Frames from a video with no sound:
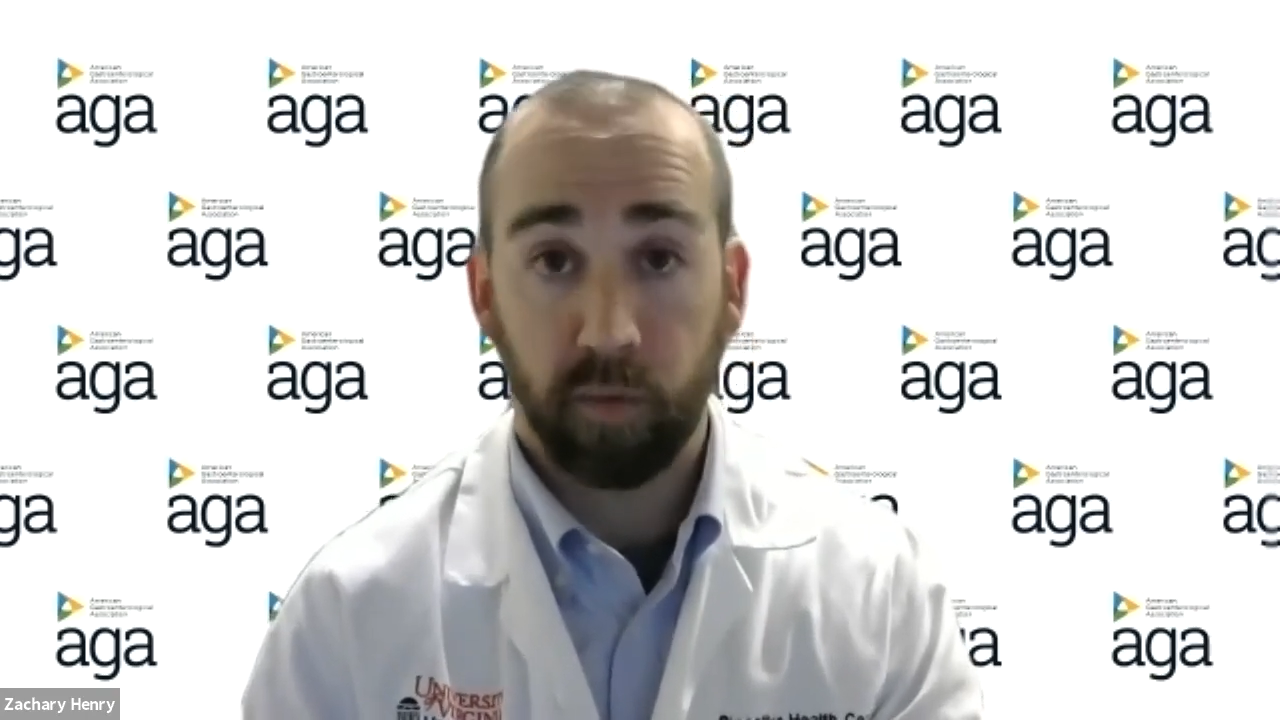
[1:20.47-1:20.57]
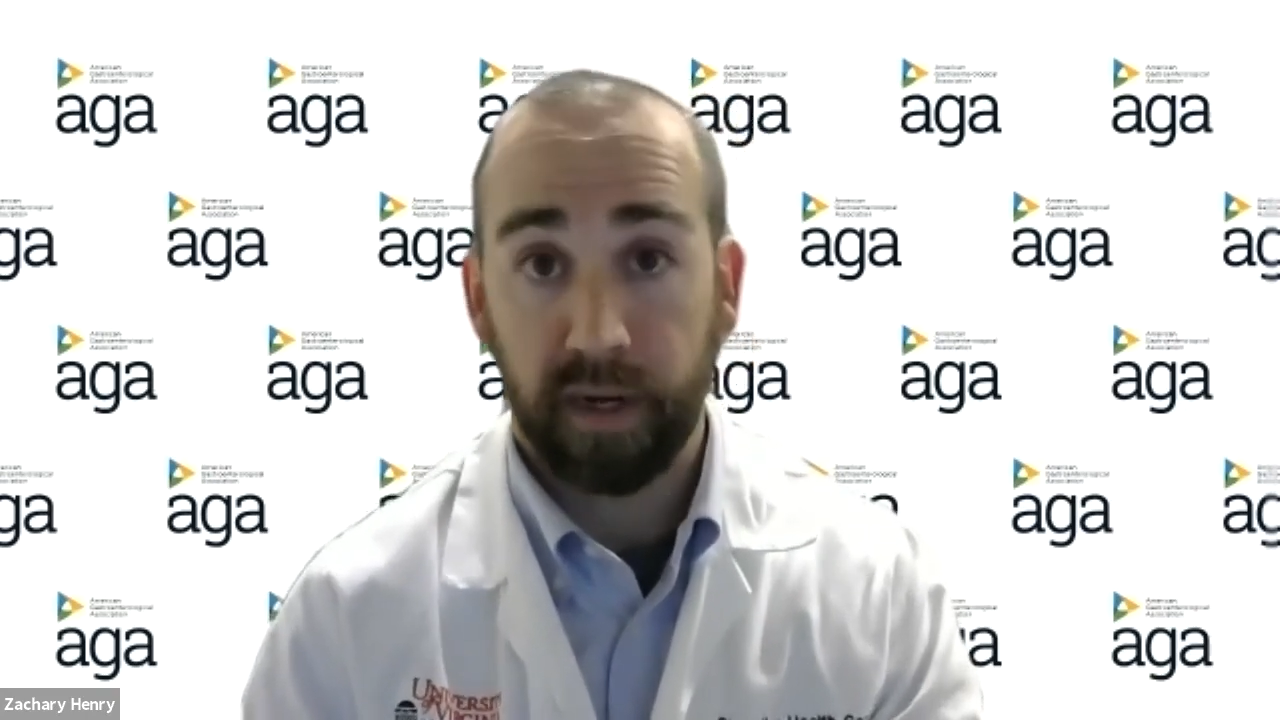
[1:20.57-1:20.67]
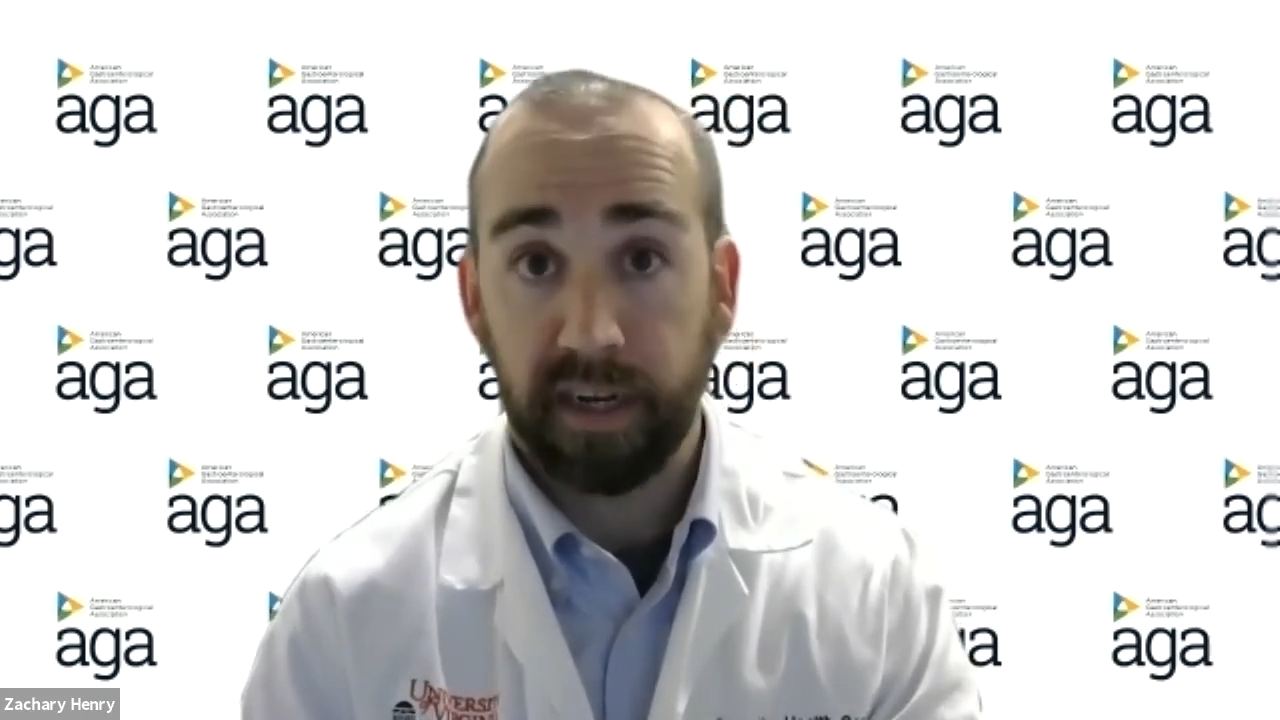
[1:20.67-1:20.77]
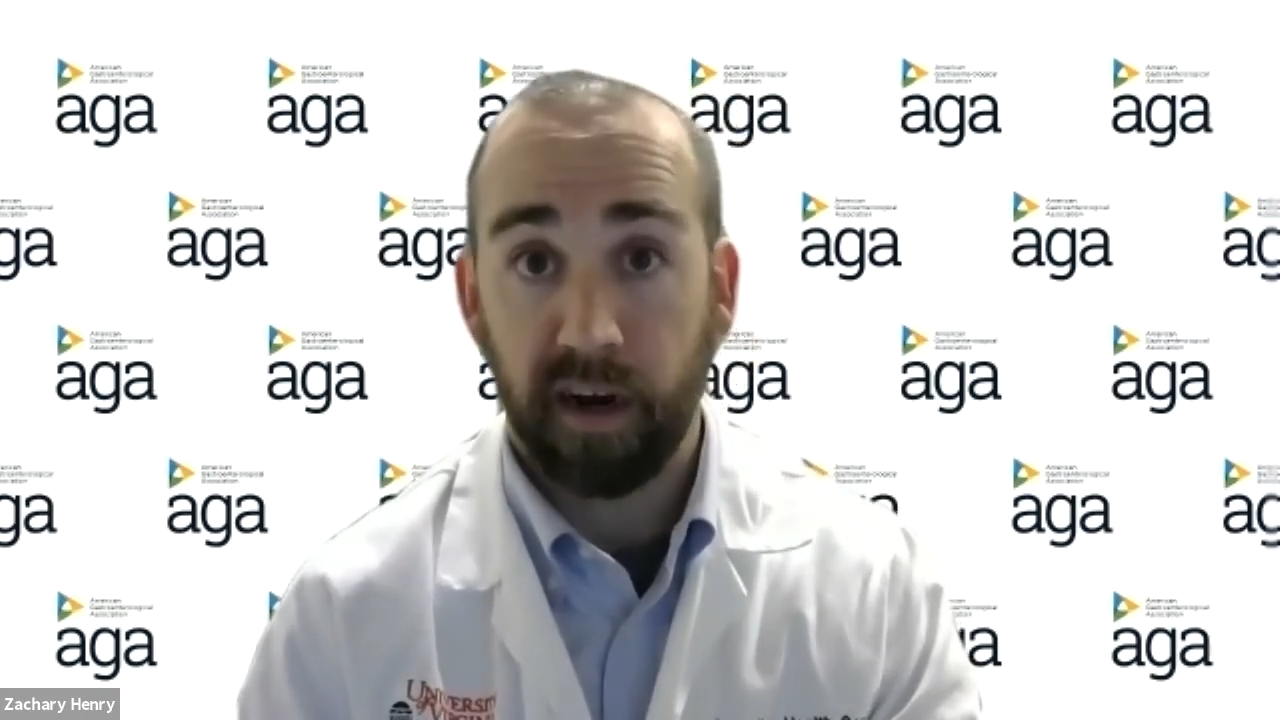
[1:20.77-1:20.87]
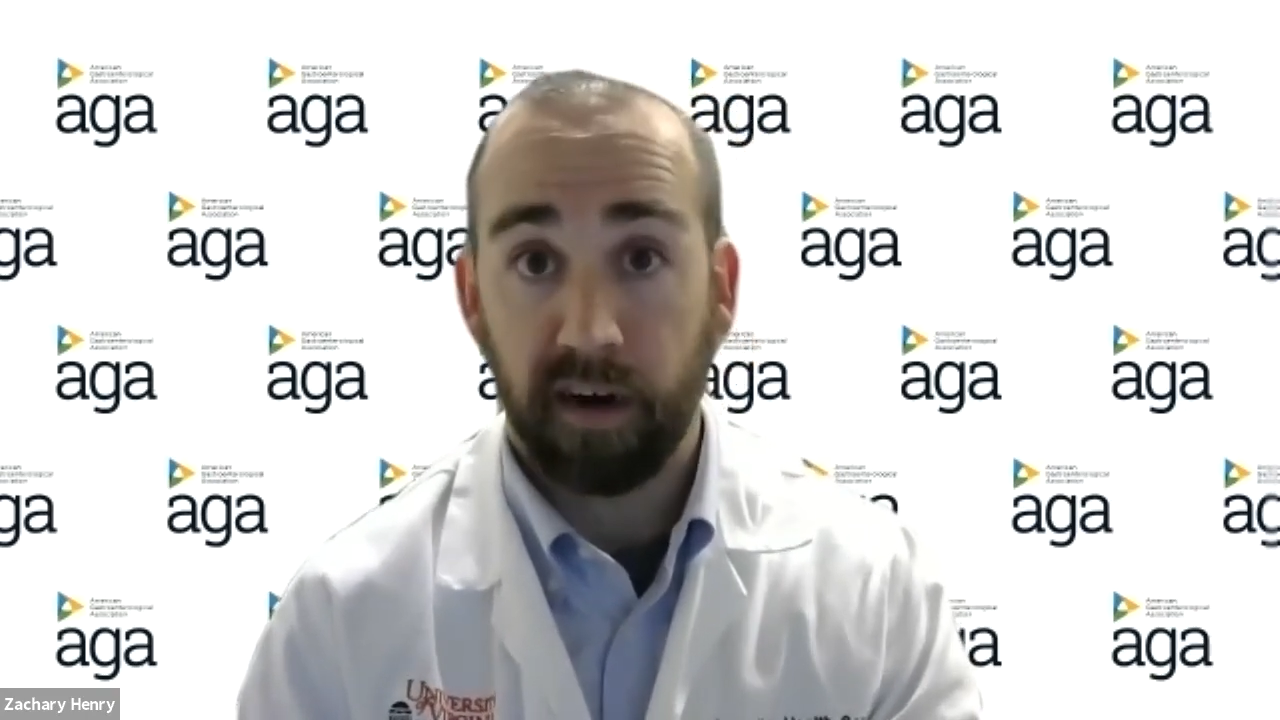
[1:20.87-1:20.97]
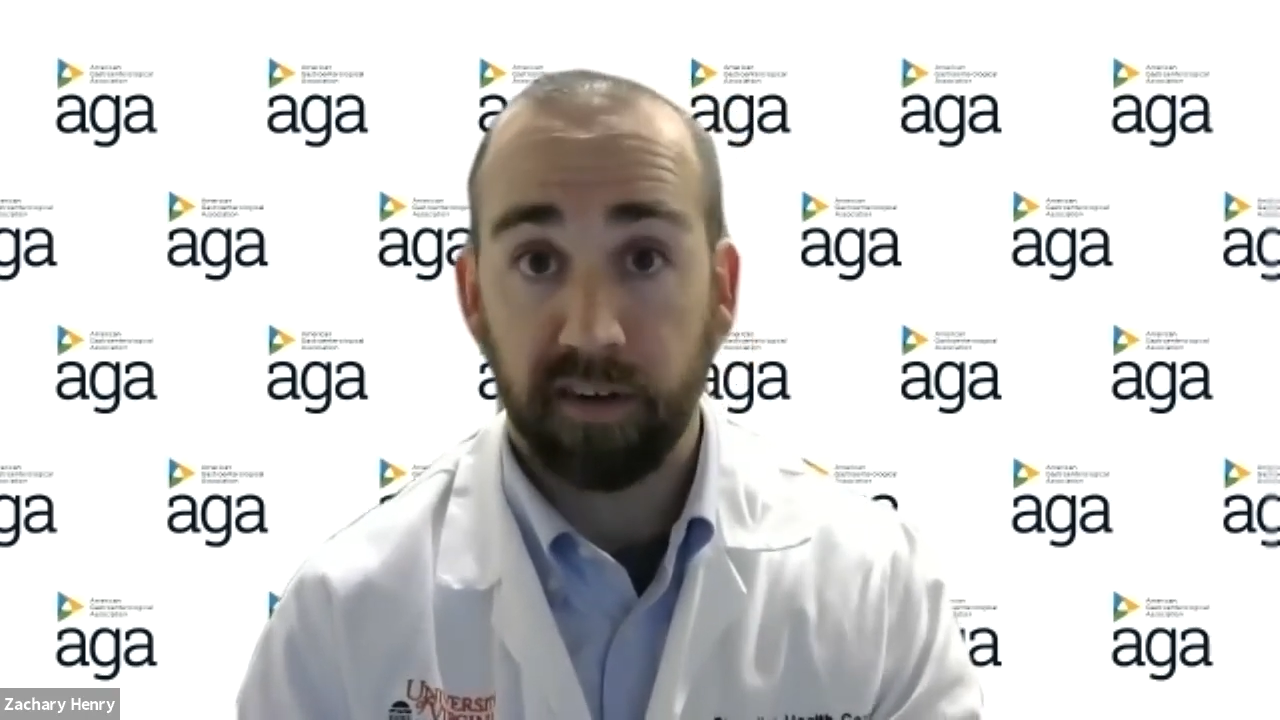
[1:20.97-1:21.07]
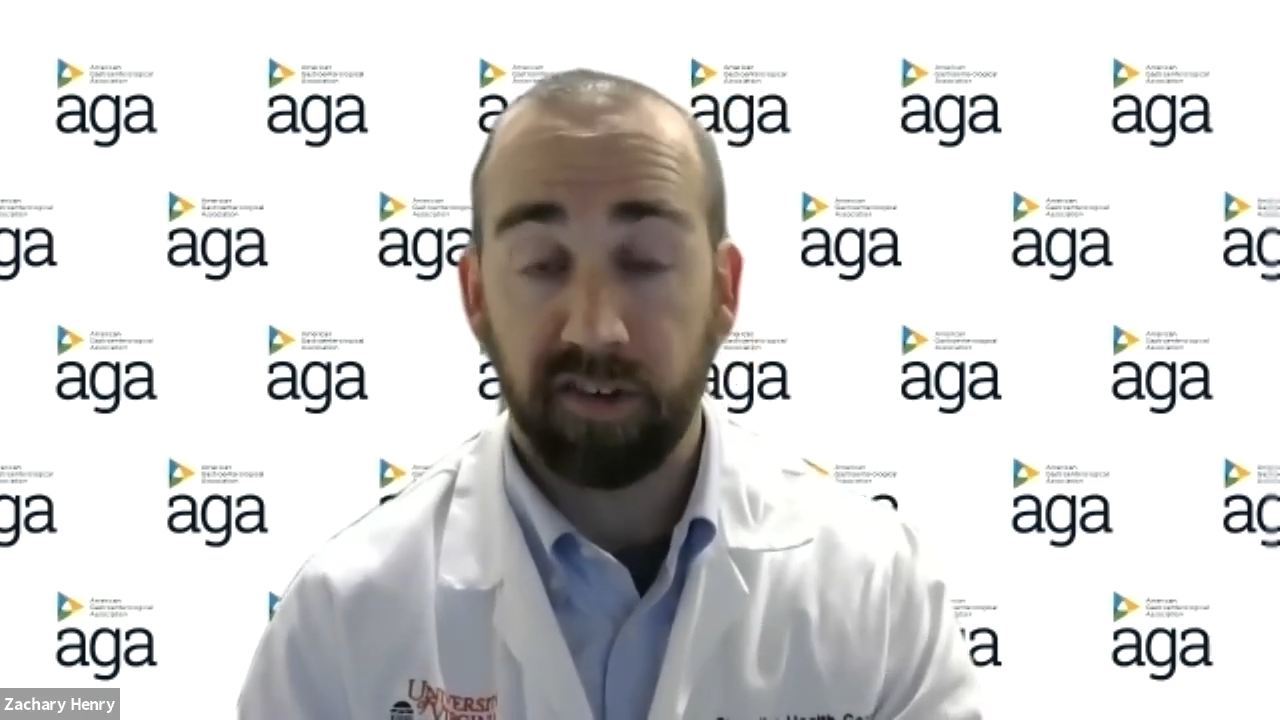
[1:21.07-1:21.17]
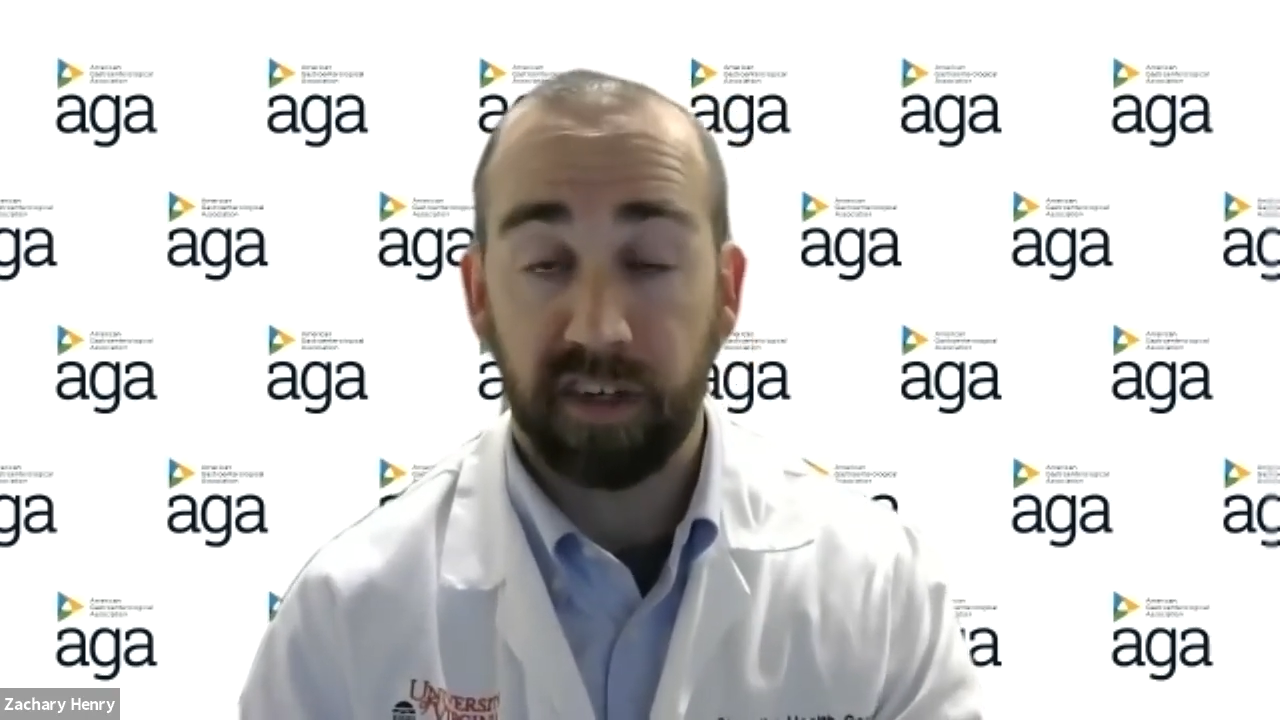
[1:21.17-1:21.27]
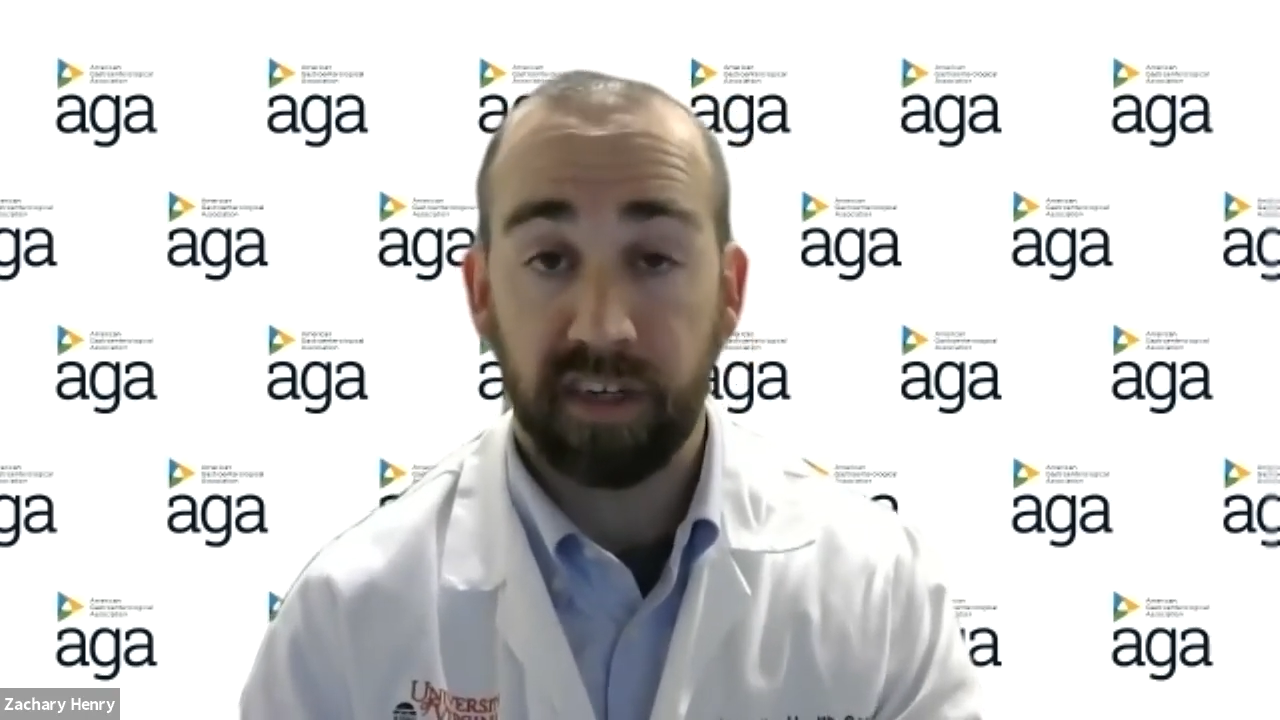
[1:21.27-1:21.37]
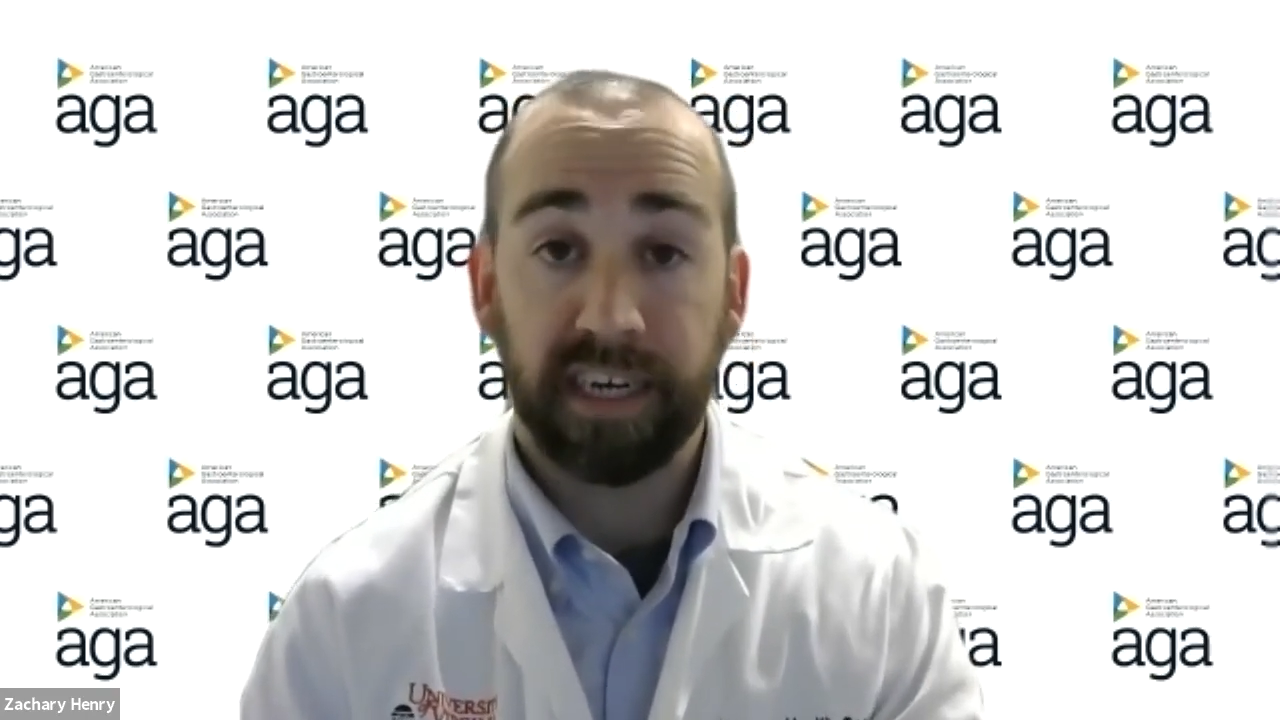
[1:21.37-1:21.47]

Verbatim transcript: radiology,